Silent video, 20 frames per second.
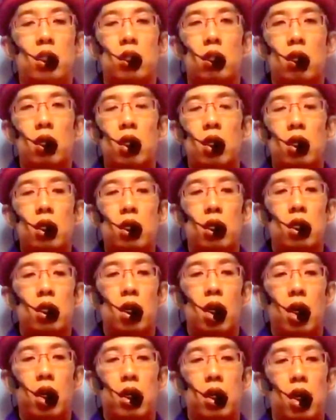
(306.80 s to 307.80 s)
Okay,
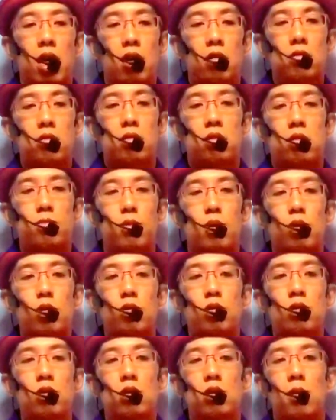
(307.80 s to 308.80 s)
and now this
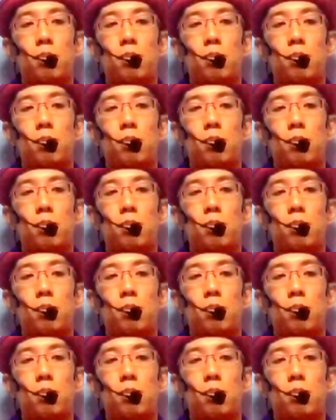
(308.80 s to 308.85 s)
balloon,